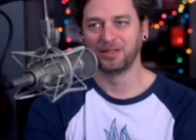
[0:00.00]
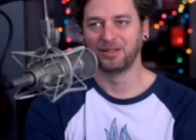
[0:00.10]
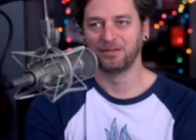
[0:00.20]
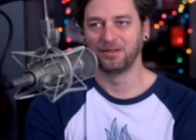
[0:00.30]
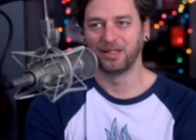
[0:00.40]

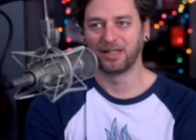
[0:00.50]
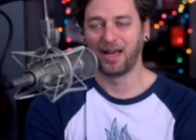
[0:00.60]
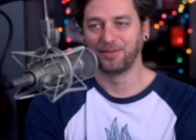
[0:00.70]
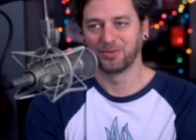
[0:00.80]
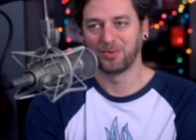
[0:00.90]
to like
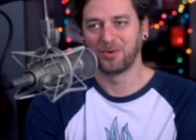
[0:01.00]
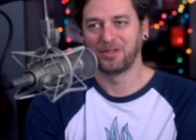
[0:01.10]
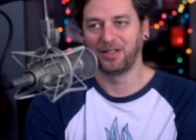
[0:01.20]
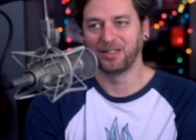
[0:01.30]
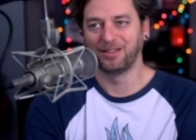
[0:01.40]

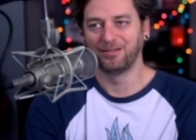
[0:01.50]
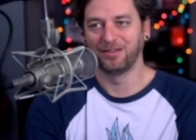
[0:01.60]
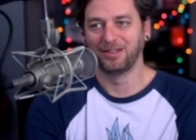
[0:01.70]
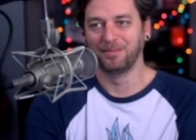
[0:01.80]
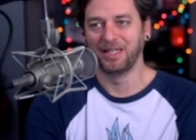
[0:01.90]
Heavensward like you
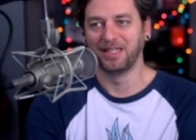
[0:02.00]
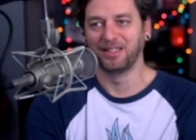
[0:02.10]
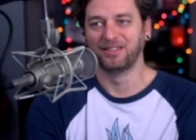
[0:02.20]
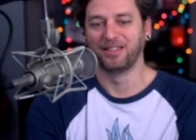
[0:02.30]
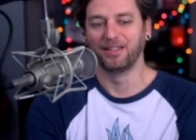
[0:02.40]
can
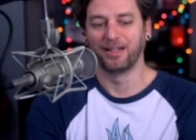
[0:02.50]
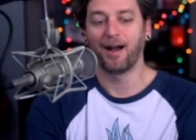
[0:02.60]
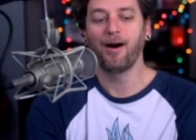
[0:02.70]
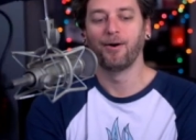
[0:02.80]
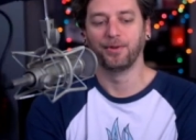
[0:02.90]
immediately see
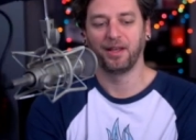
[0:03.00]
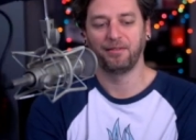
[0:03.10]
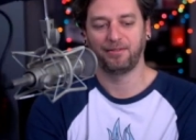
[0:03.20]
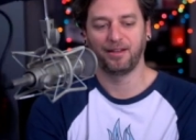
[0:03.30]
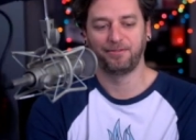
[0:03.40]
like oh
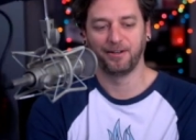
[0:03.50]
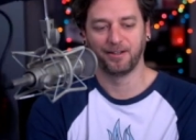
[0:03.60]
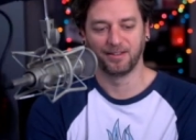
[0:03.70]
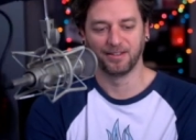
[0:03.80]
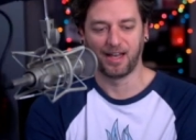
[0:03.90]
they they
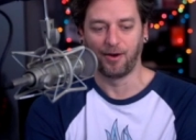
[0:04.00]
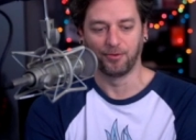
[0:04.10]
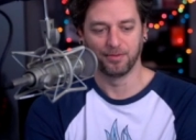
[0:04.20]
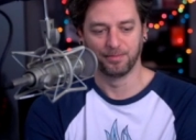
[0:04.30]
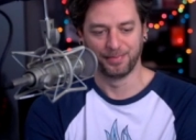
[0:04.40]
figured this
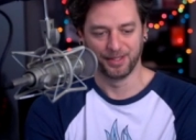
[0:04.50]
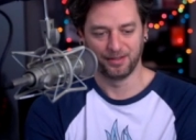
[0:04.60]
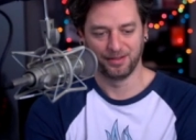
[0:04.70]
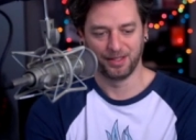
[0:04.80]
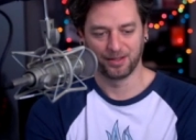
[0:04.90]
out but yeah.
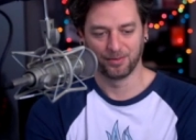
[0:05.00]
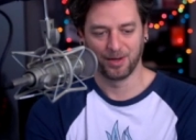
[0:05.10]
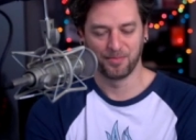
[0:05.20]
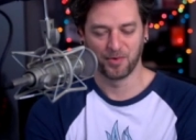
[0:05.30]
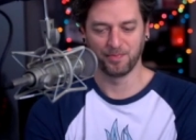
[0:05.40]
like
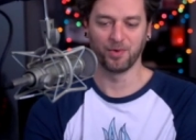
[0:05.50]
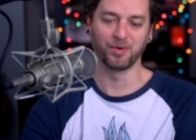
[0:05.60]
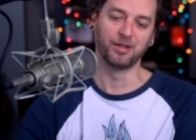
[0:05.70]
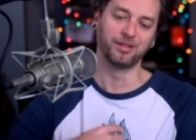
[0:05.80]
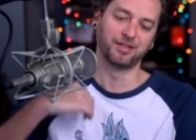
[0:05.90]
Realm
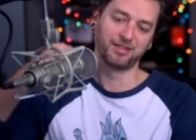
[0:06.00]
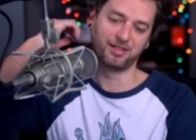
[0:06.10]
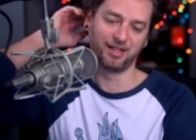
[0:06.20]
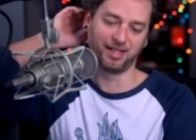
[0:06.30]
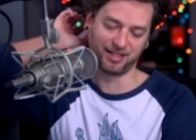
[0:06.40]
Reborn's,
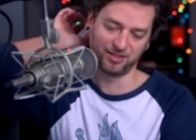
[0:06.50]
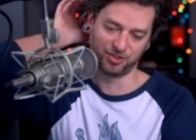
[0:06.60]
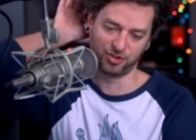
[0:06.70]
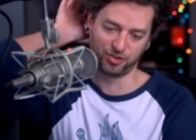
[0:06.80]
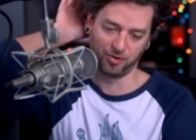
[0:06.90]
like there's
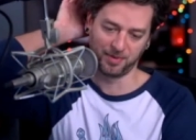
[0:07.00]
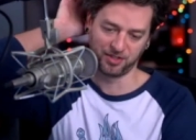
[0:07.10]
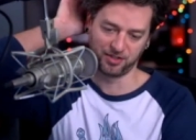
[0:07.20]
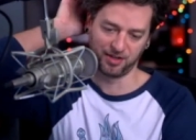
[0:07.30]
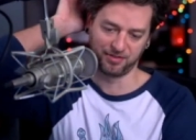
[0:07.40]
so
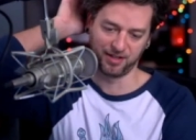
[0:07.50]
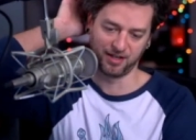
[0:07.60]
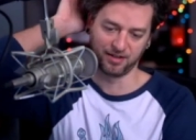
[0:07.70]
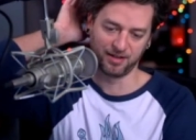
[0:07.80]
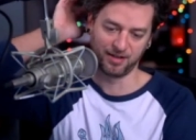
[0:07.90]
much stuff
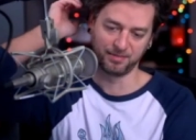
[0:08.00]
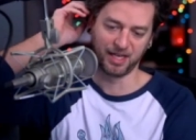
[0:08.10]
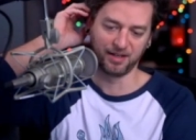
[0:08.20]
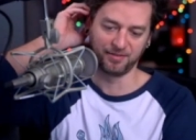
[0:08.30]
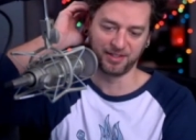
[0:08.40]
there. Um,
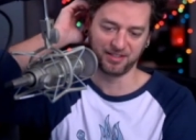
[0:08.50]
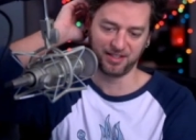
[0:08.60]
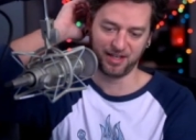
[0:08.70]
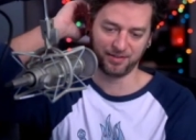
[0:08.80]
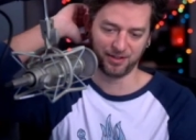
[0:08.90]
yeah, if it
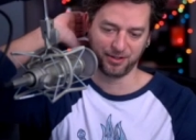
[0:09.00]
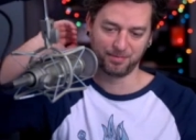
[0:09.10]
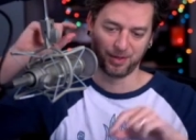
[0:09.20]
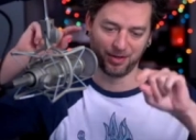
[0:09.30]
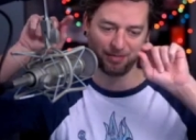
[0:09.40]
doesn't have the
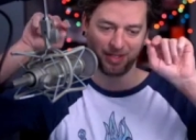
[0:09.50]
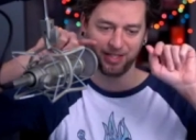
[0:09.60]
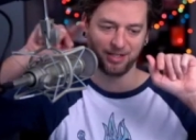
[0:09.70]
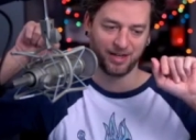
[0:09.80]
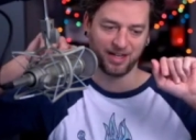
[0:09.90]
little burning
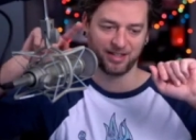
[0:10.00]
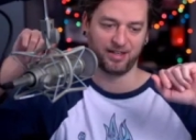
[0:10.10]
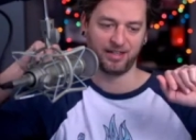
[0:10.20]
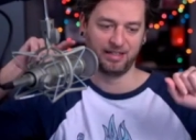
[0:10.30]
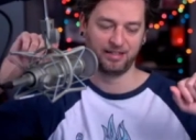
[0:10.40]
meteor
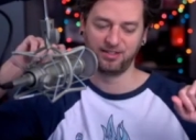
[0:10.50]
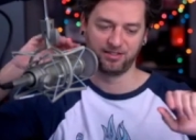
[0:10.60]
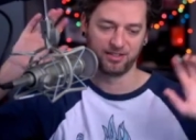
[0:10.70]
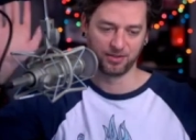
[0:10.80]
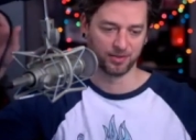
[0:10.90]
icon,
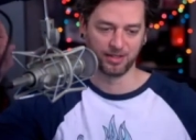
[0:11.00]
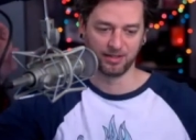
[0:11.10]
just ignore